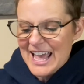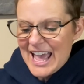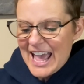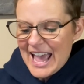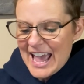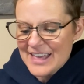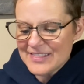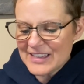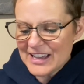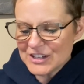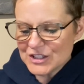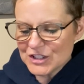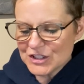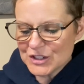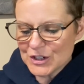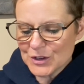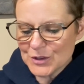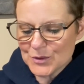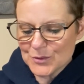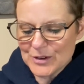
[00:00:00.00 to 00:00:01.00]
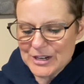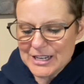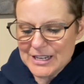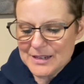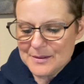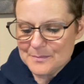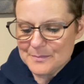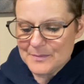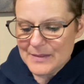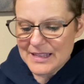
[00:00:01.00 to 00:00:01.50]
And that just took
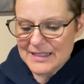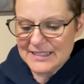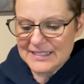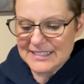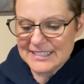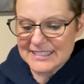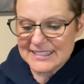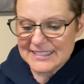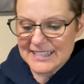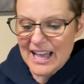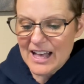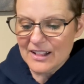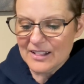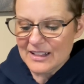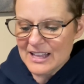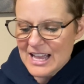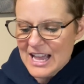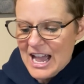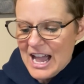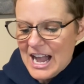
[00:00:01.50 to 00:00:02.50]
3 months to sell.